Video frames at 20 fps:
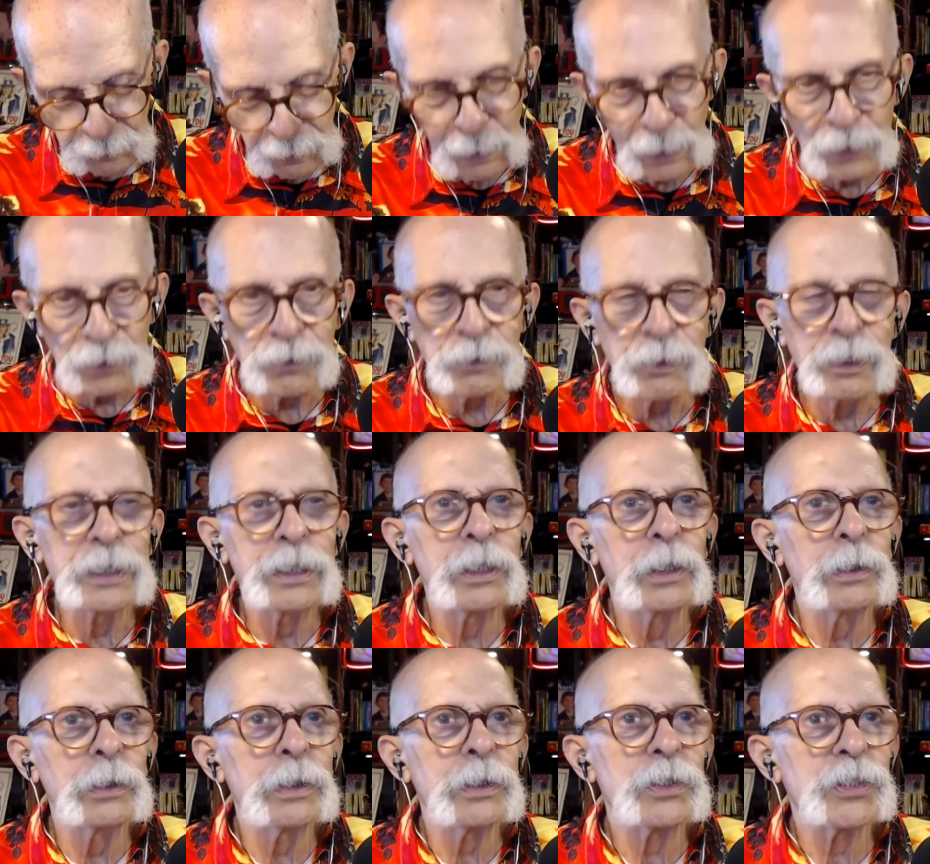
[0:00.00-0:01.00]
Yeah, so I
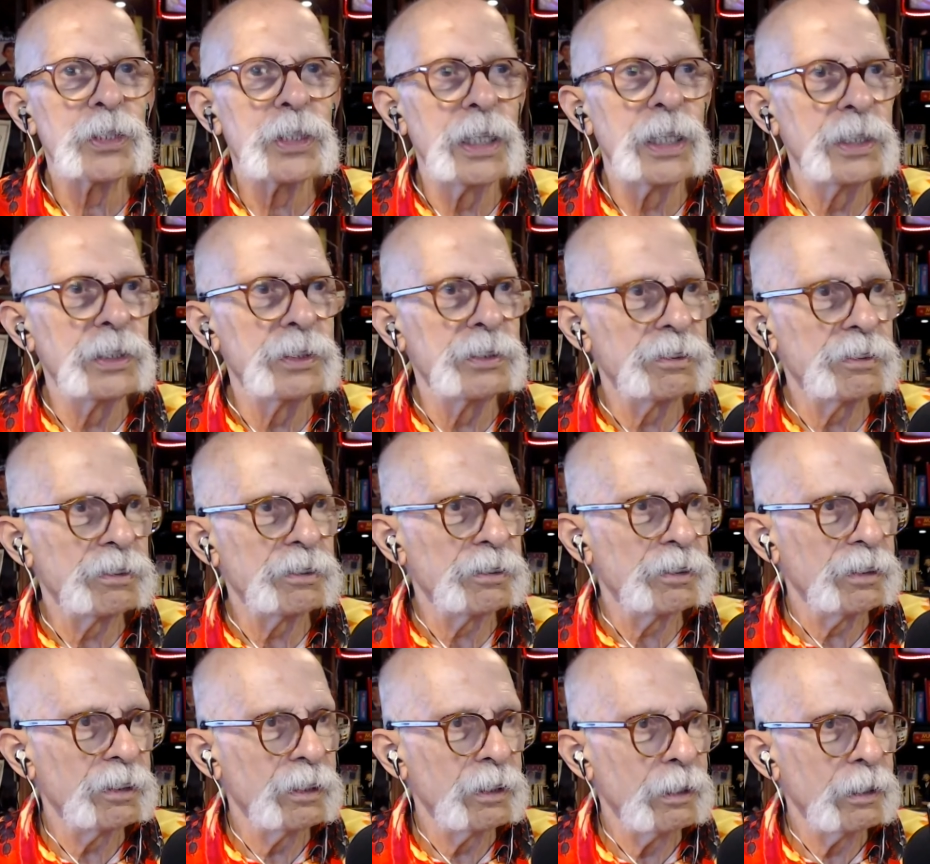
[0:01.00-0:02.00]
go to Chase.
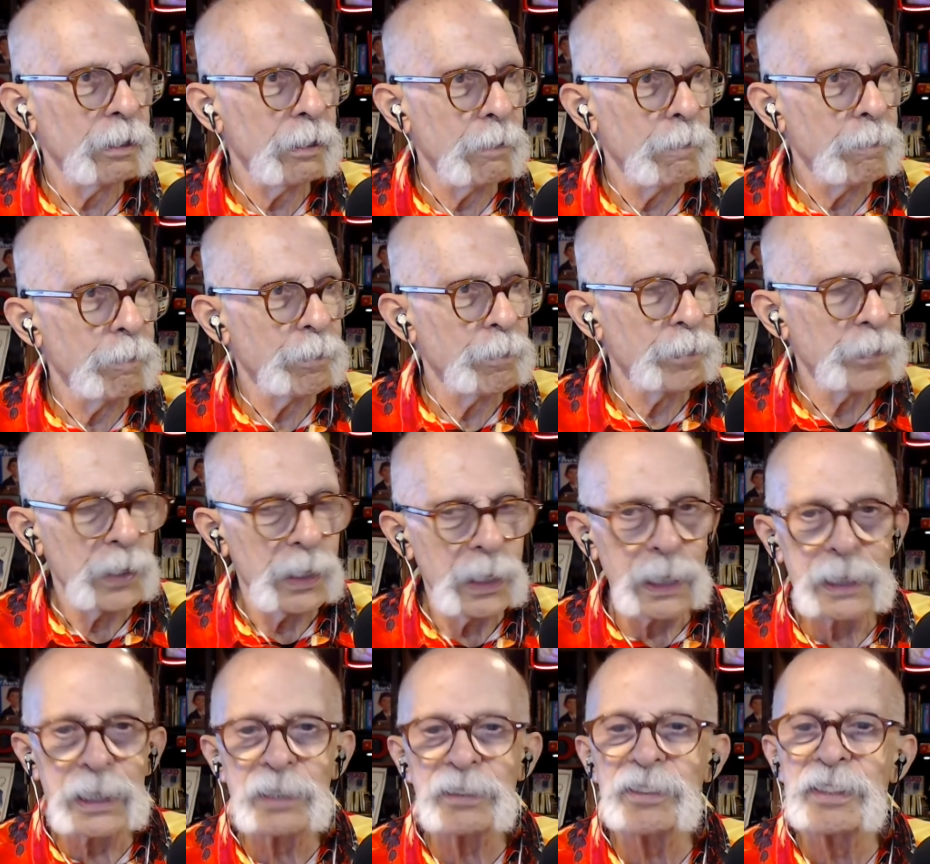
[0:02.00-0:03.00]

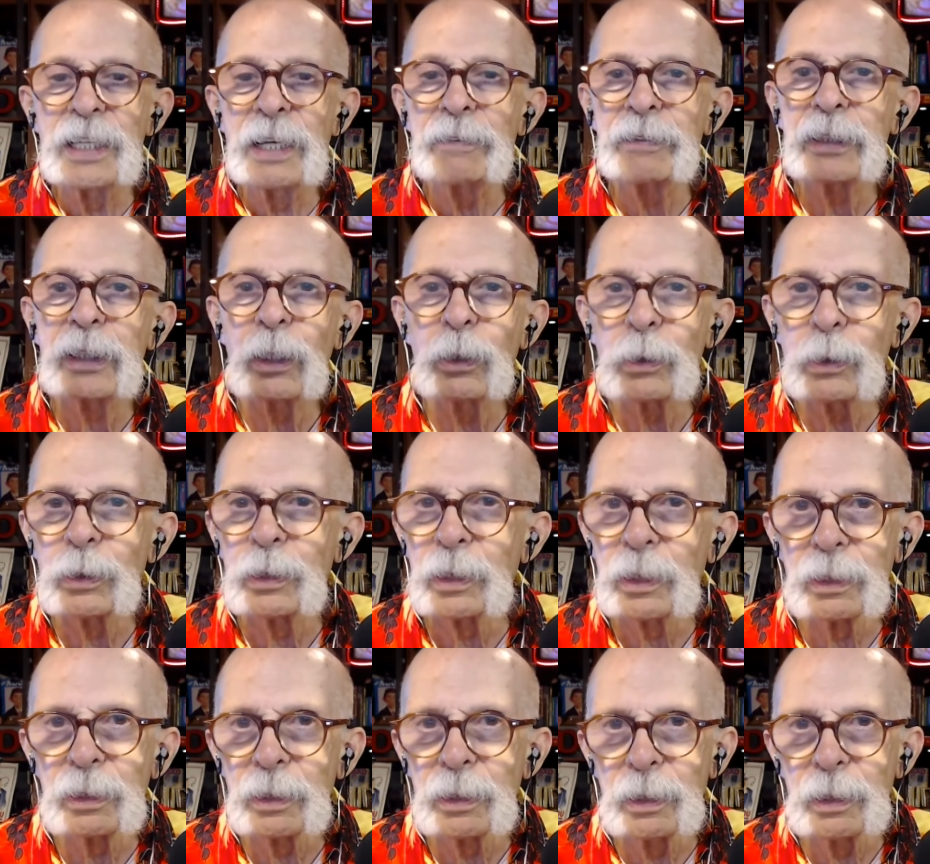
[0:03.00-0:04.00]
I guess never go to
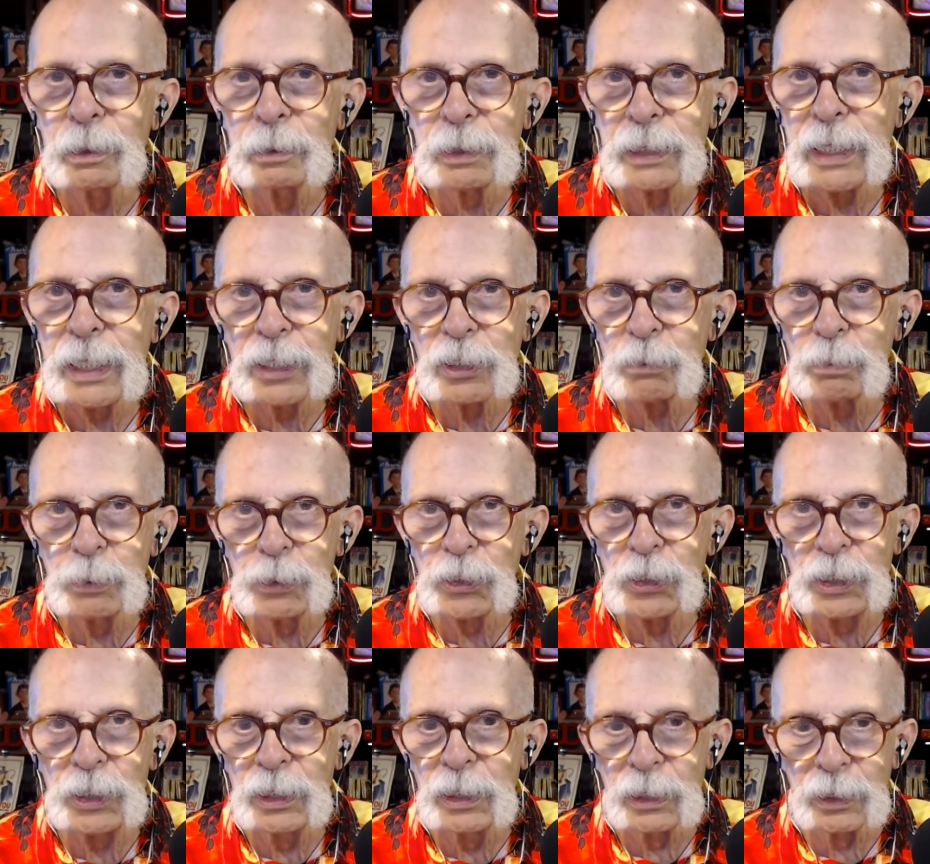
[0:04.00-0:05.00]
the cash
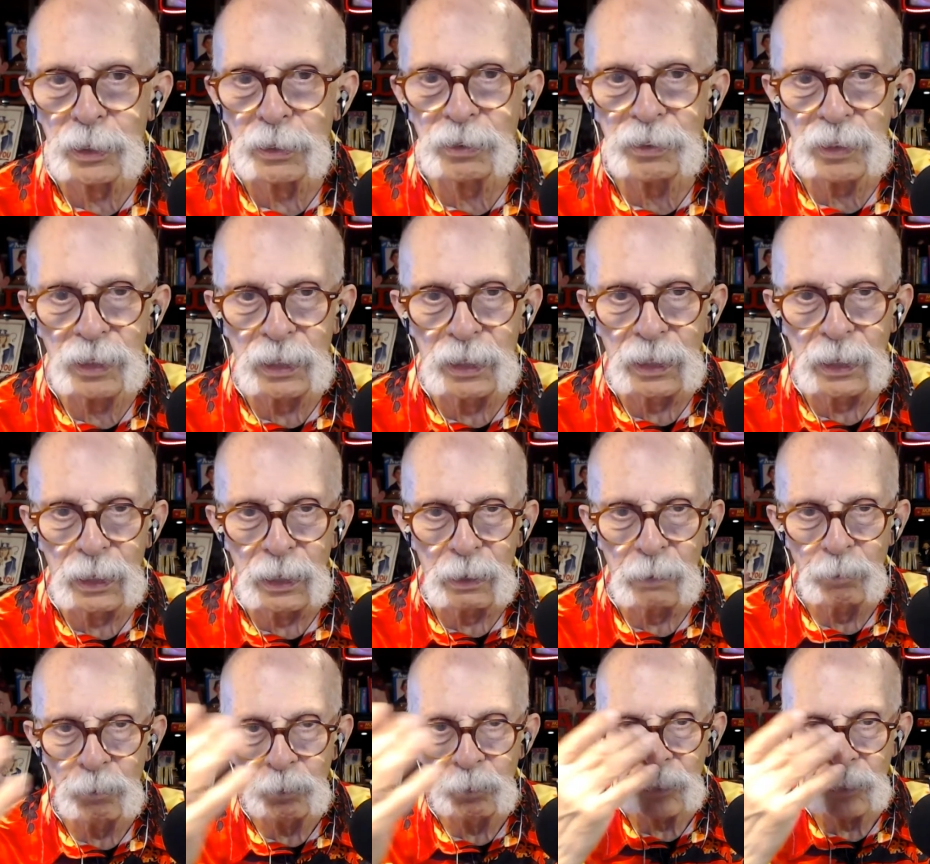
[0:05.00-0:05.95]
machine on a Sunday.